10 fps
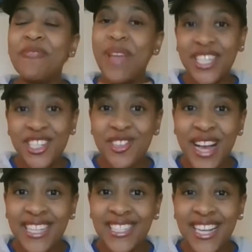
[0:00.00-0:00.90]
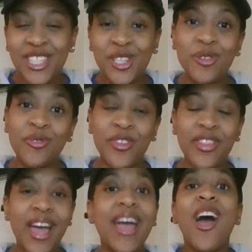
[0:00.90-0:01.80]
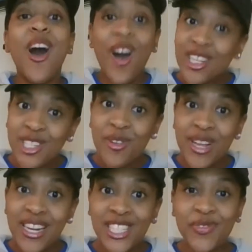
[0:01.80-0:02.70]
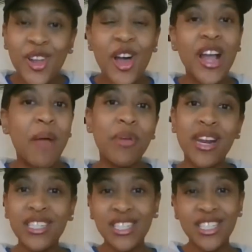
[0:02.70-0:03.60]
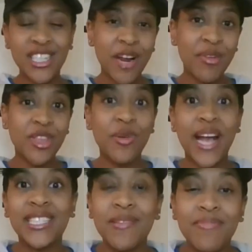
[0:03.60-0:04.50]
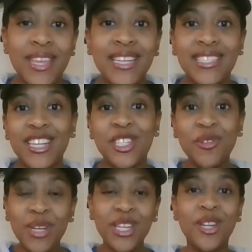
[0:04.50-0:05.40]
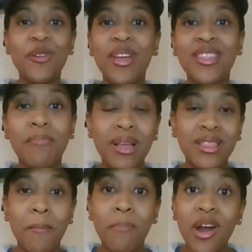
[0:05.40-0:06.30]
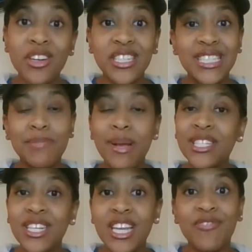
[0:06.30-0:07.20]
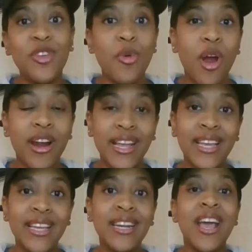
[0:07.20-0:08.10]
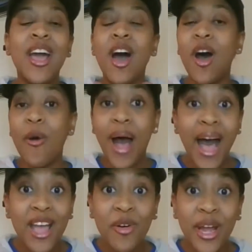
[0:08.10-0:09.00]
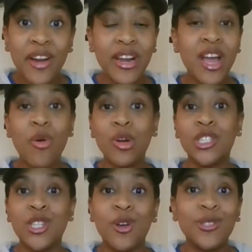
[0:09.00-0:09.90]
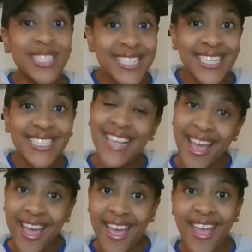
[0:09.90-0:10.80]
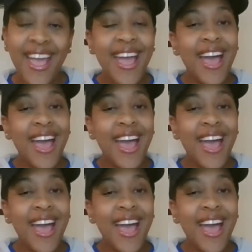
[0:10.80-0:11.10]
Make sure you guys stay tuned for that. Also in this vlog, I'm going to just share with you guys some things that you can do in the month of March, especially if you are in Ohio area or zone 6A.